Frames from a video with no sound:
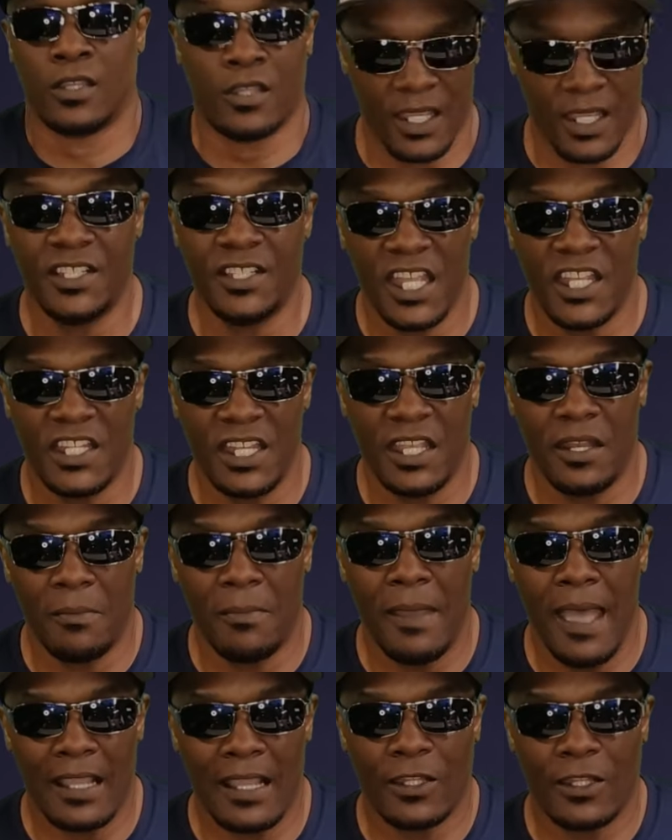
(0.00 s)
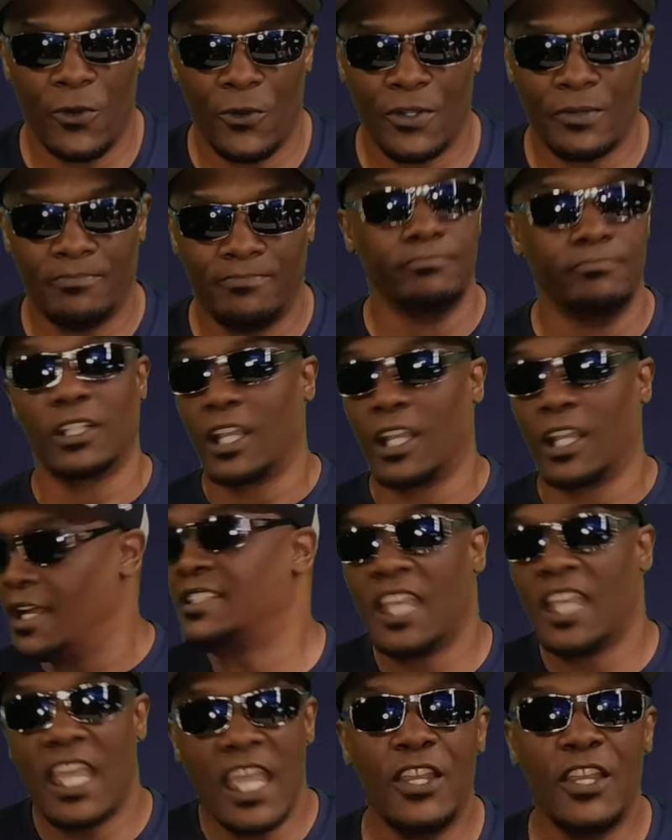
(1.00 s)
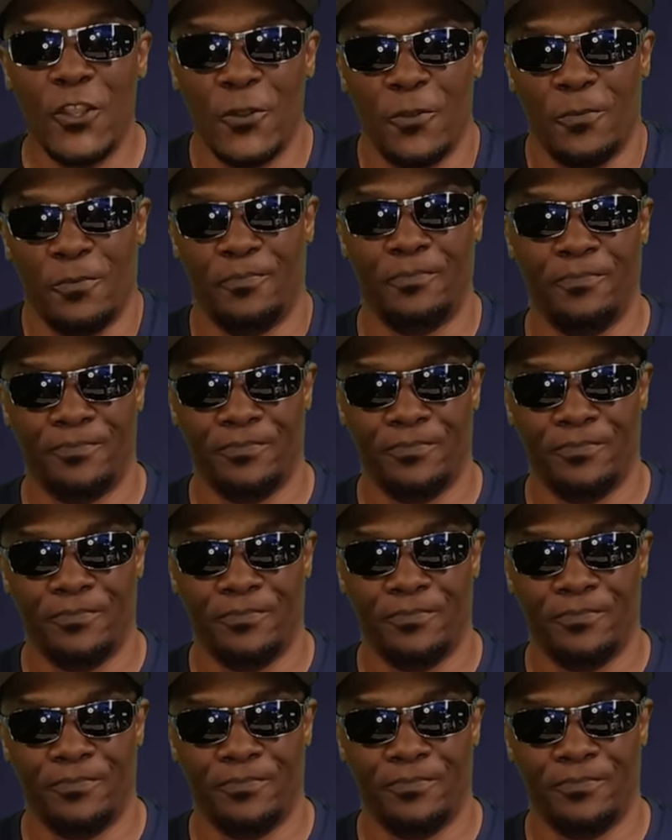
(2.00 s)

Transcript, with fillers: Continue to backload them. Continue.